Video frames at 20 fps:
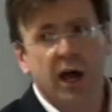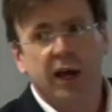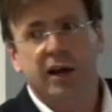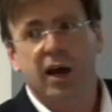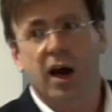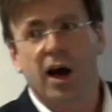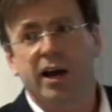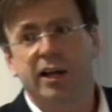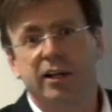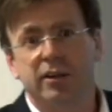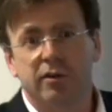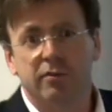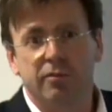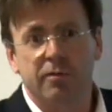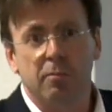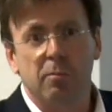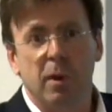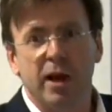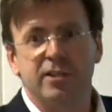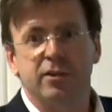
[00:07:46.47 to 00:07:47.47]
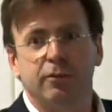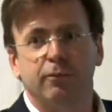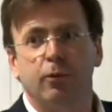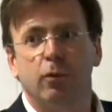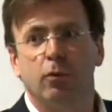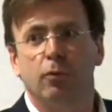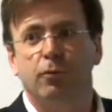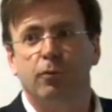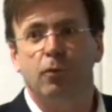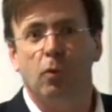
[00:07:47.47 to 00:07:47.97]
kind of a
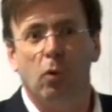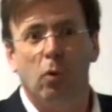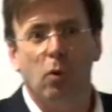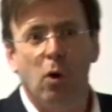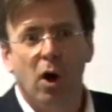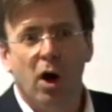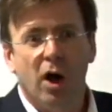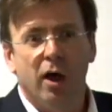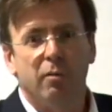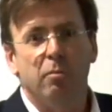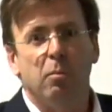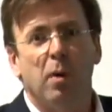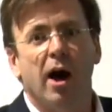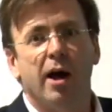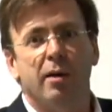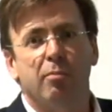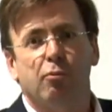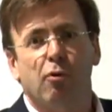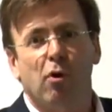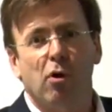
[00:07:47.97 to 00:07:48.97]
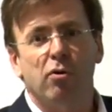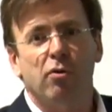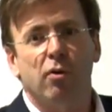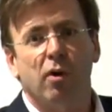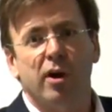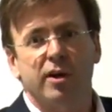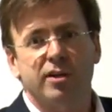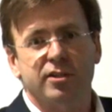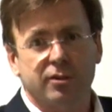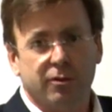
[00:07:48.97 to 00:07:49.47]
metaphor for my
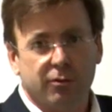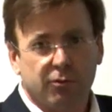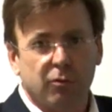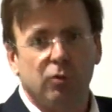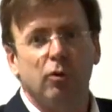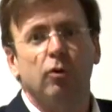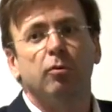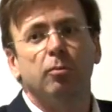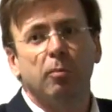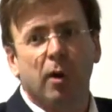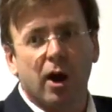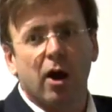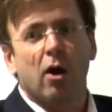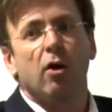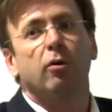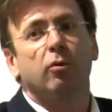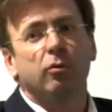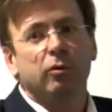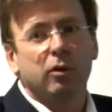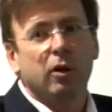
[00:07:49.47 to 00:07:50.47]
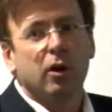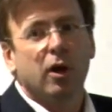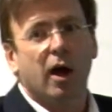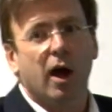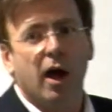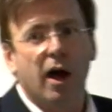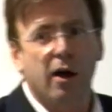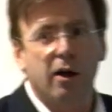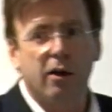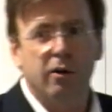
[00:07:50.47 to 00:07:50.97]
progress through my own
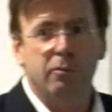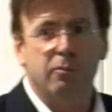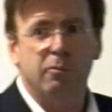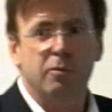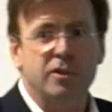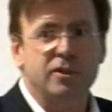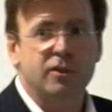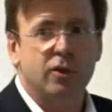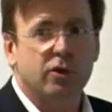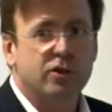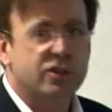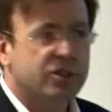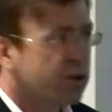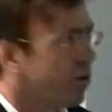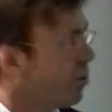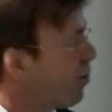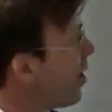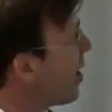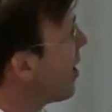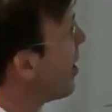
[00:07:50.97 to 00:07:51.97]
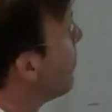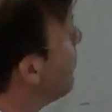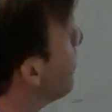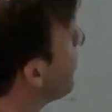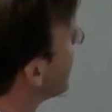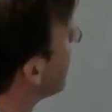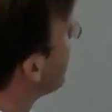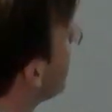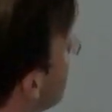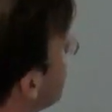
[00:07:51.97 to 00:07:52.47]
uh, research career
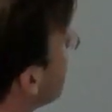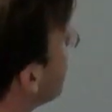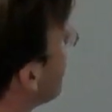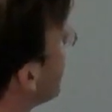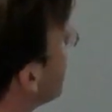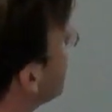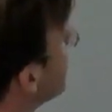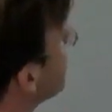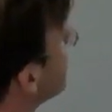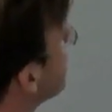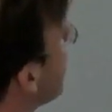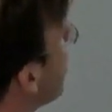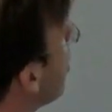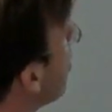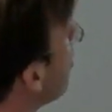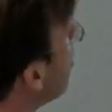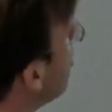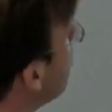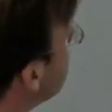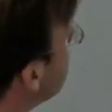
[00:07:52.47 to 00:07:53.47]
right? So,